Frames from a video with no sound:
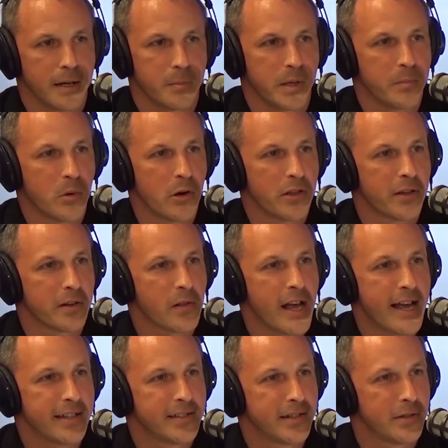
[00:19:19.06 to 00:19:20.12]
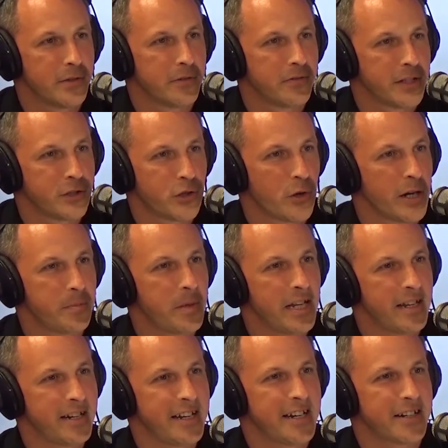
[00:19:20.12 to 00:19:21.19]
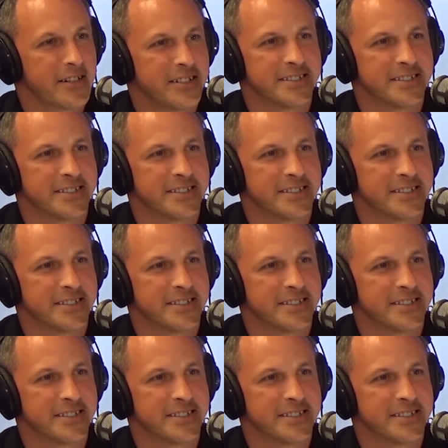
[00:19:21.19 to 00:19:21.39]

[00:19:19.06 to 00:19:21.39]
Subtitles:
I'd be more than glad to. Have enjoyed being here.